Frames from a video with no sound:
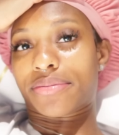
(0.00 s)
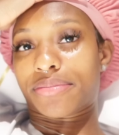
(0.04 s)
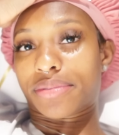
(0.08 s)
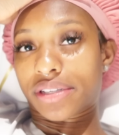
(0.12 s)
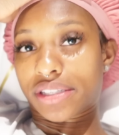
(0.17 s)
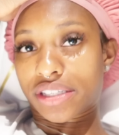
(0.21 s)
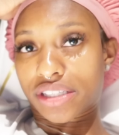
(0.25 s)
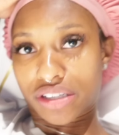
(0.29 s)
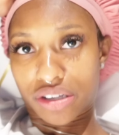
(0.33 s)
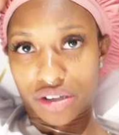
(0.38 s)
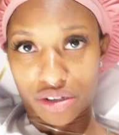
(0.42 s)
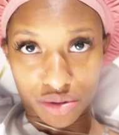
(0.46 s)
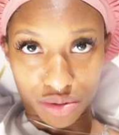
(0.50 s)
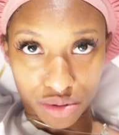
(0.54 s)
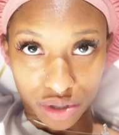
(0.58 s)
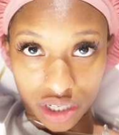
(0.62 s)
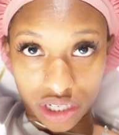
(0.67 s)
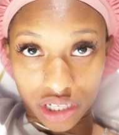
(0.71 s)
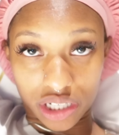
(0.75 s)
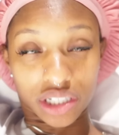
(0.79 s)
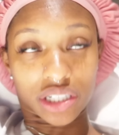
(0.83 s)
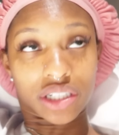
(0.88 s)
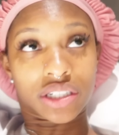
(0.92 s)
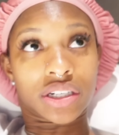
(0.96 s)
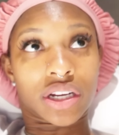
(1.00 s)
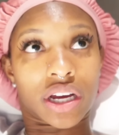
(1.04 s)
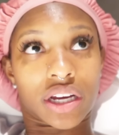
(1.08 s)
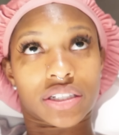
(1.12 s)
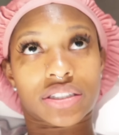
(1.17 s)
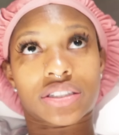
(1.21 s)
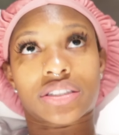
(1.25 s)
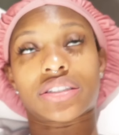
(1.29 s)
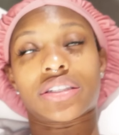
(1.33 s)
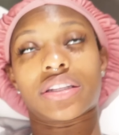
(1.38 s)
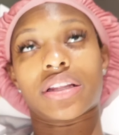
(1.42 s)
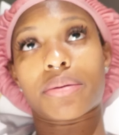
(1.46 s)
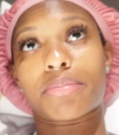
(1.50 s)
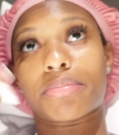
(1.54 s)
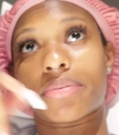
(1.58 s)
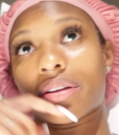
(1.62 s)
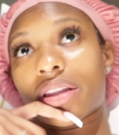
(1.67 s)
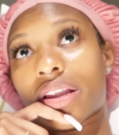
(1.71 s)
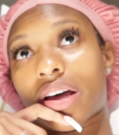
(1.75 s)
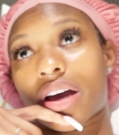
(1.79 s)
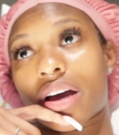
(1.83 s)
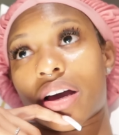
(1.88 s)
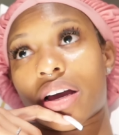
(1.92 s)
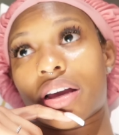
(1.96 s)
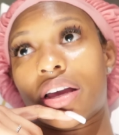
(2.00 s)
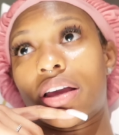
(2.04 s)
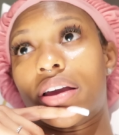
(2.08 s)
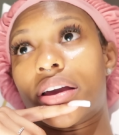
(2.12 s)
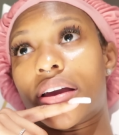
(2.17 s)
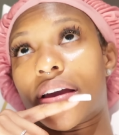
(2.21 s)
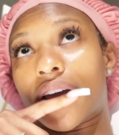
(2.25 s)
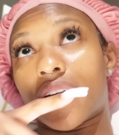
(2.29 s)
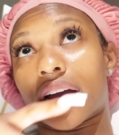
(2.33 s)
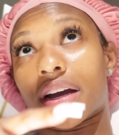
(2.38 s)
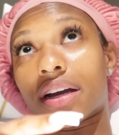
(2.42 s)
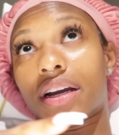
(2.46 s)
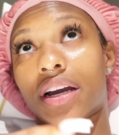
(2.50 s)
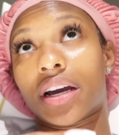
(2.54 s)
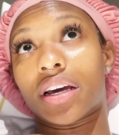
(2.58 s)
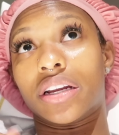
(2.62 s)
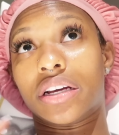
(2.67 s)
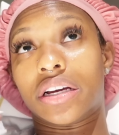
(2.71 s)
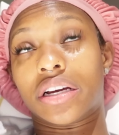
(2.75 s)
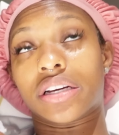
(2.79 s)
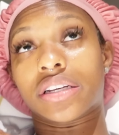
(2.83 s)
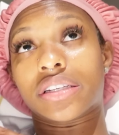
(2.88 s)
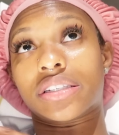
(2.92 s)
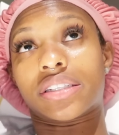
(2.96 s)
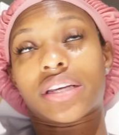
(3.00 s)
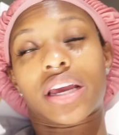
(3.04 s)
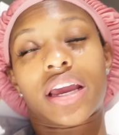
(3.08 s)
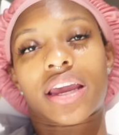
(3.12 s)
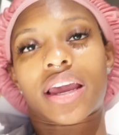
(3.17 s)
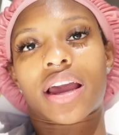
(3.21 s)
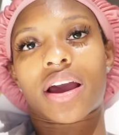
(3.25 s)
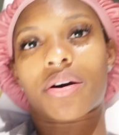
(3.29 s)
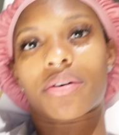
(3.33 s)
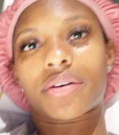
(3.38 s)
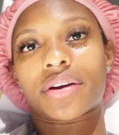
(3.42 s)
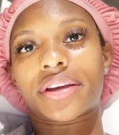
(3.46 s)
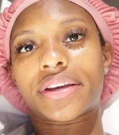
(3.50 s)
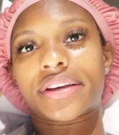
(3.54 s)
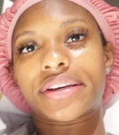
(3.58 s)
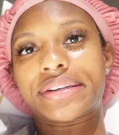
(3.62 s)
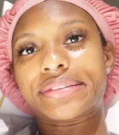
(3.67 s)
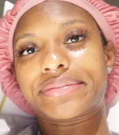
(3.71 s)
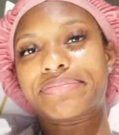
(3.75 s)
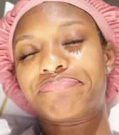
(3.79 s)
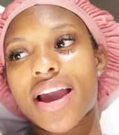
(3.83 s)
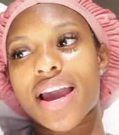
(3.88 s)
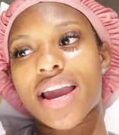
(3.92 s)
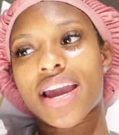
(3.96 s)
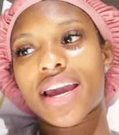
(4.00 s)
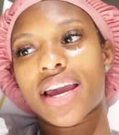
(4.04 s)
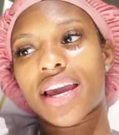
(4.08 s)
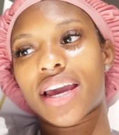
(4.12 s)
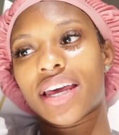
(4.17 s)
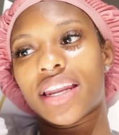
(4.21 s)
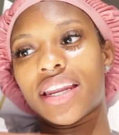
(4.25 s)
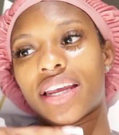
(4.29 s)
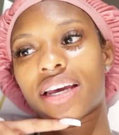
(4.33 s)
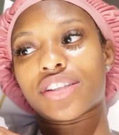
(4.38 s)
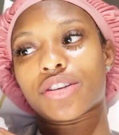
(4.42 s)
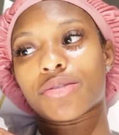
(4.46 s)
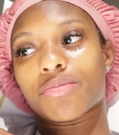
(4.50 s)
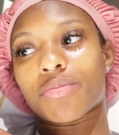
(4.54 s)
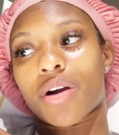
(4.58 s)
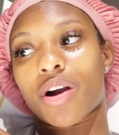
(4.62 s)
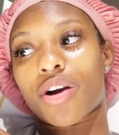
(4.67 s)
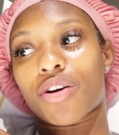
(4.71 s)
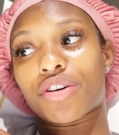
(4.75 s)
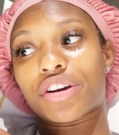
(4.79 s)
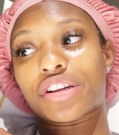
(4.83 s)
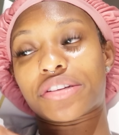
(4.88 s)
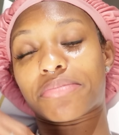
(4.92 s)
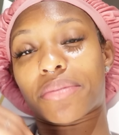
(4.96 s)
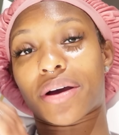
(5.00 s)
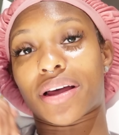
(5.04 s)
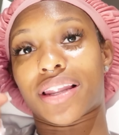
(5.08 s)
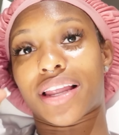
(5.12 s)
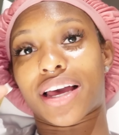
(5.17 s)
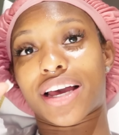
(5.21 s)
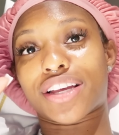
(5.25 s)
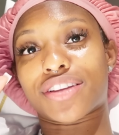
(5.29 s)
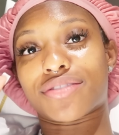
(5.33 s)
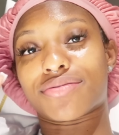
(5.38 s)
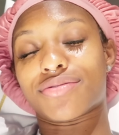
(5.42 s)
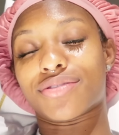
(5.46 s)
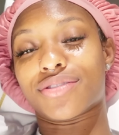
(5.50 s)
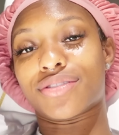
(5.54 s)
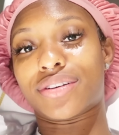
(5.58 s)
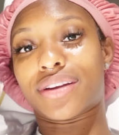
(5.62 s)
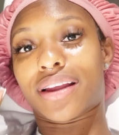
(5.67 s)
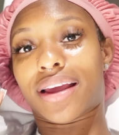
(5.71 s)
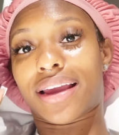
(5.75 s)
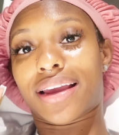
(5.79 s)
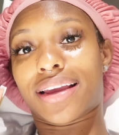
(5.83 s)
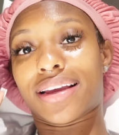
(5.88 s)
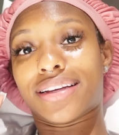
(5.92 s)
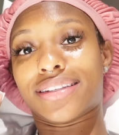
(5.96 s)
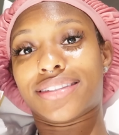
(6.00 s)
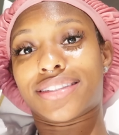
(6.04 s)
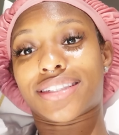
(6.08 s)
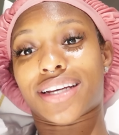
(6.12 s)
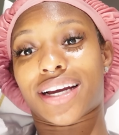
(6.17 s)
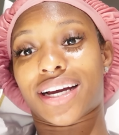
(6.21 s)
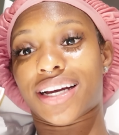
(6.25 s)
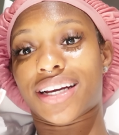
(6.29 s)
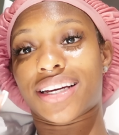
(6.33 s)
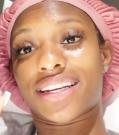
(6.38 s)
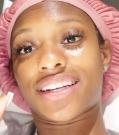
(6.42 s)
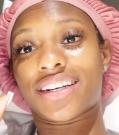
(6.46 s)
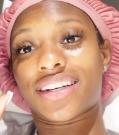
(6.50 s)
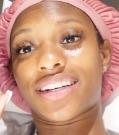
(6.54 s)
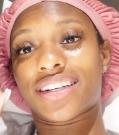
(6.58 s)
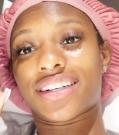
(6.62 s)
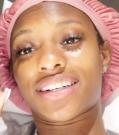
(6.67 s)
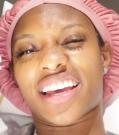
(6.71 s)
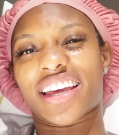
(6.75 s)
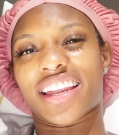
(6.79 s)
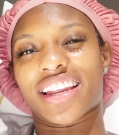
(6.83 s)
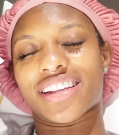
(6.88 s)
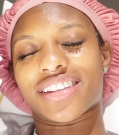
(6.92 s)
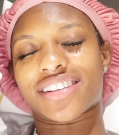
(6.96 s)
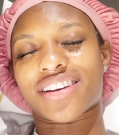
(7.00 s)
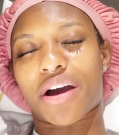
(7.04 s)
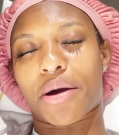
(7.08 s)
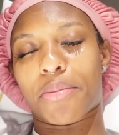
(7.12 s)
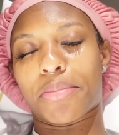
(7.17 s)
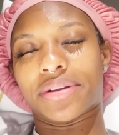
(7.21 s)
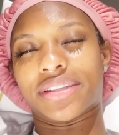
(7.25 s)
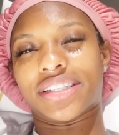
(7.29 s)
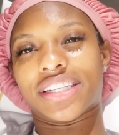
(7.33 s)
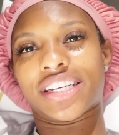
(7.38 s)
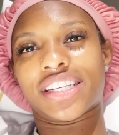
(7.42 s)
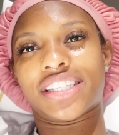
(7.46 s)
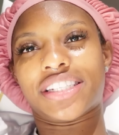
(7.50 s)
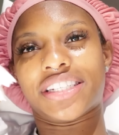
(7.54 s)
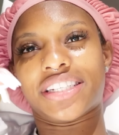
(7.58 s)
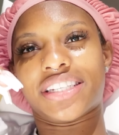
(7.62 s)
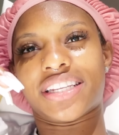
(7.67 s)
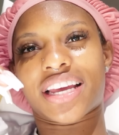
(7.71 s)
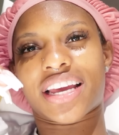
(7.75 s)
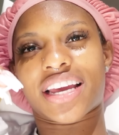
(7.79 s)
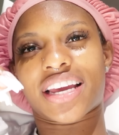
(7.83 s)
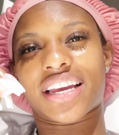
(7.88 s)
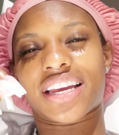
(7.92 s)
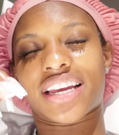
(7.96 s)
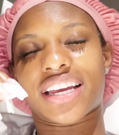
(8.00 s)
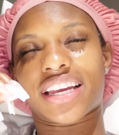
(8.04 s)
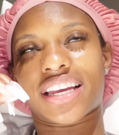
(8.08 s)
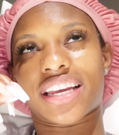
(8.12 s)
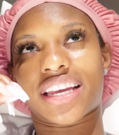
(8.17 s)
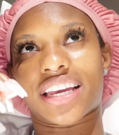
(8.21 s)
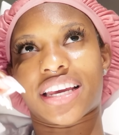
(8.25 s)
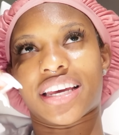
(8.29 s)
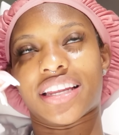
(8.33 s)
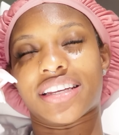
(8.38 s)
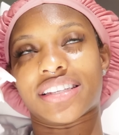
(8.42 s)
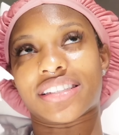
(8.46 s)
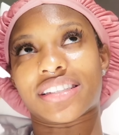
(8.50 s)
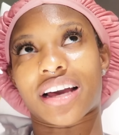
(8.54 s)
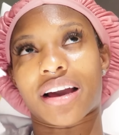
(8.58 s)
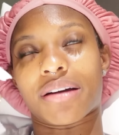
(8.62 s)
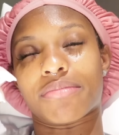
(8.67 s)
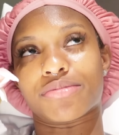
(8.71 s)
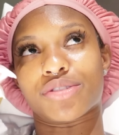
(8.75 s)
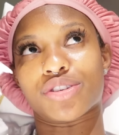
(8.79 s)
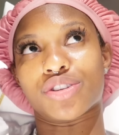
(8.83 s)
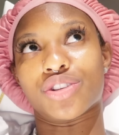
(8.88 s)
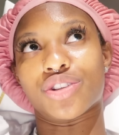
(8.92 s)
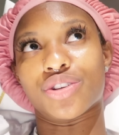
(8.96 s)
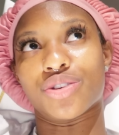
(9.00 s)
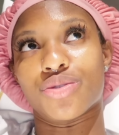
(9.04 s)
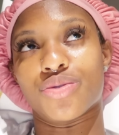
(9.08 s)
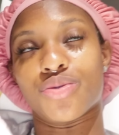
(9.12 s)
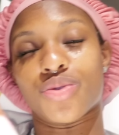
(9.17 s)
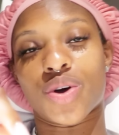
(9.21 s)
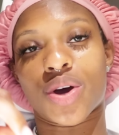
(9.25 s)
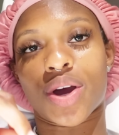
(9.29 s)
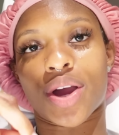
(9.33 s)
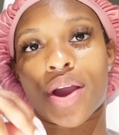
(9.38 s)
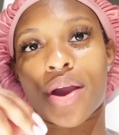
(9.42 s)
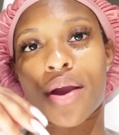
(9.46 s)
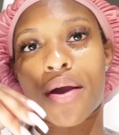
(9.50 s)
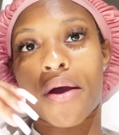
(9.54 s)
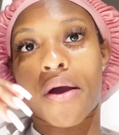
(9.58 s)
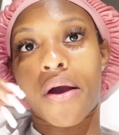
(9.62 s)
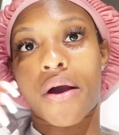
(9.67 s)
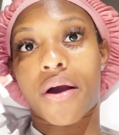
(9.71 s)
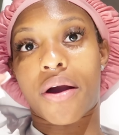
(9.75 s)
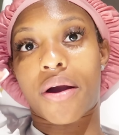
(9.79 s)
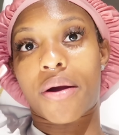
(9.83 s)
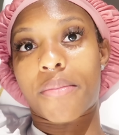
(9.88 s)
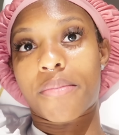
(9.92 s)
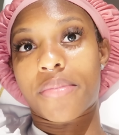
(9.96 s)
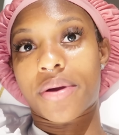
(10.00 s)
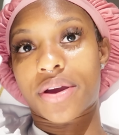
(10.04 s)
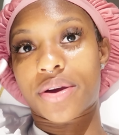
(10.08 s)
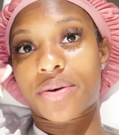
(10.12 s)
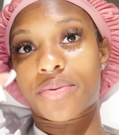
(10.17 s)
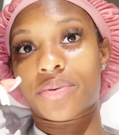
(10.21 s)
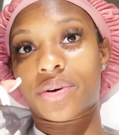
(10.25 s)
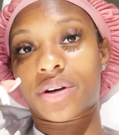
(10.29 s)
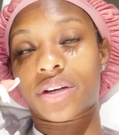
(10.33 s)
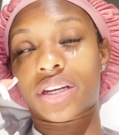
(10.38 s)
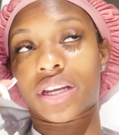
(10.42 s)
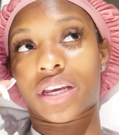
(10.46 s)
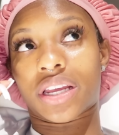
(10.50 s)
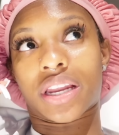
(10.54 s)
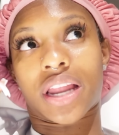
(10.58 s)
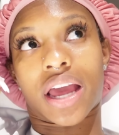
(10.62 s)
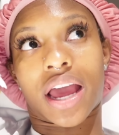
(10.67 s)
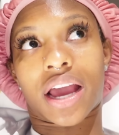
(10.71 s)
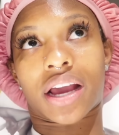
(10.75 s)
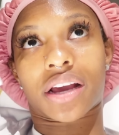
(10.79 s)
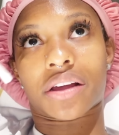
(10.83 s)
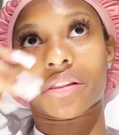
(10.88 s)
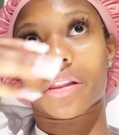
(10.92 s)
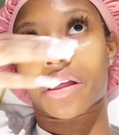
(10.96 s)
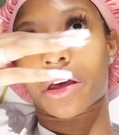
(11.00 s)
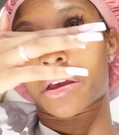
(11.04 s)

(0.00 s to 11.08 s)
was so good. I slept a lot. I got a good shakeout in. And tomorrow is my last full day in China. And it's competition day. And it's time to do our big one and act